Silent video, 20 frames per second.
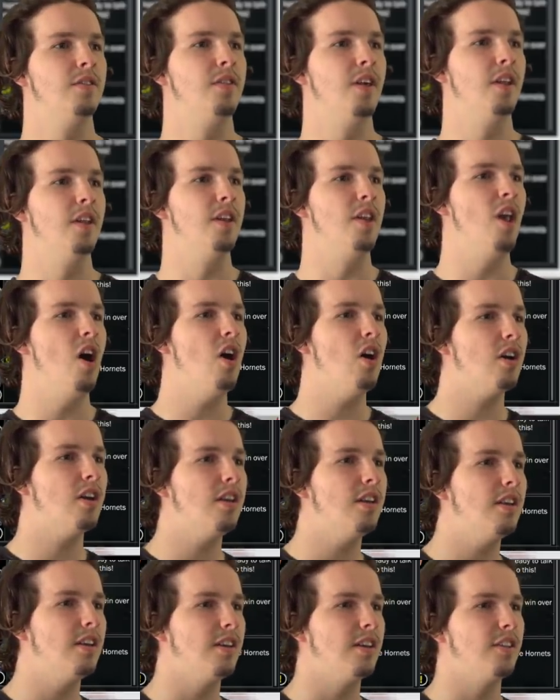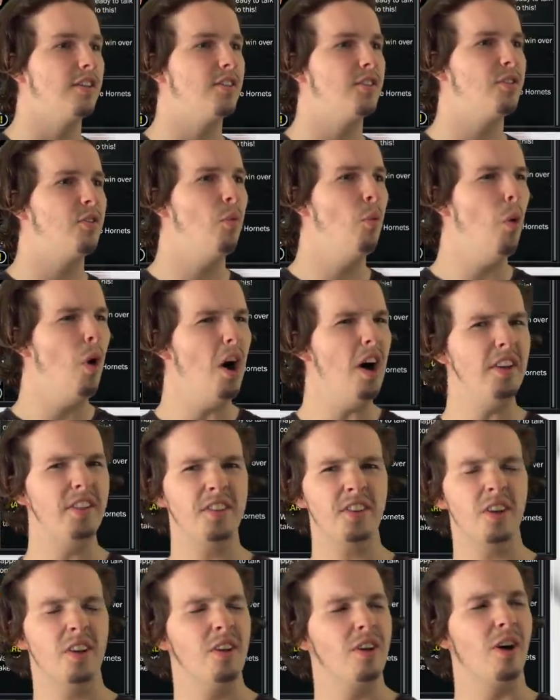The Nuggets.
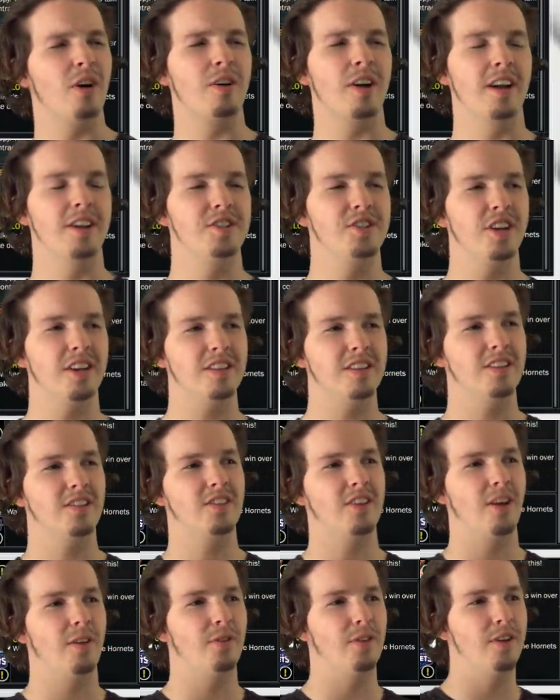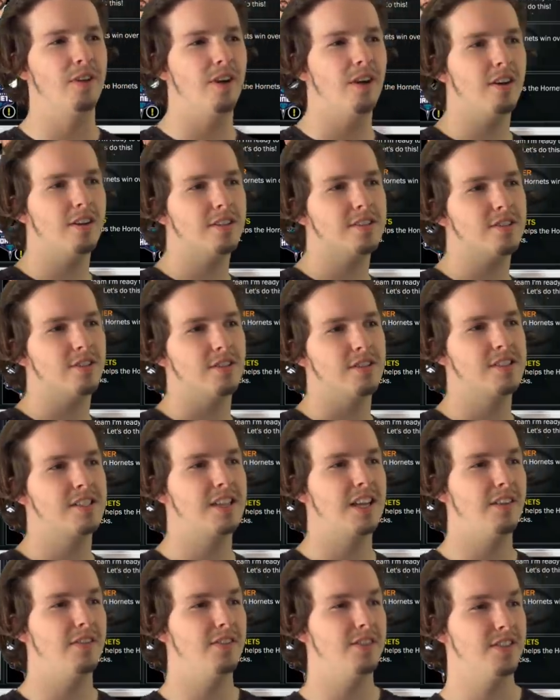What? Okay, check this out. The Nuggets are a
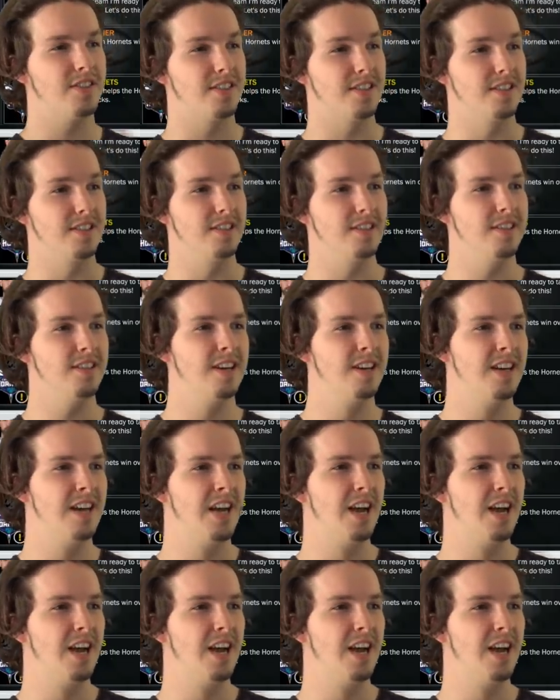7 seed.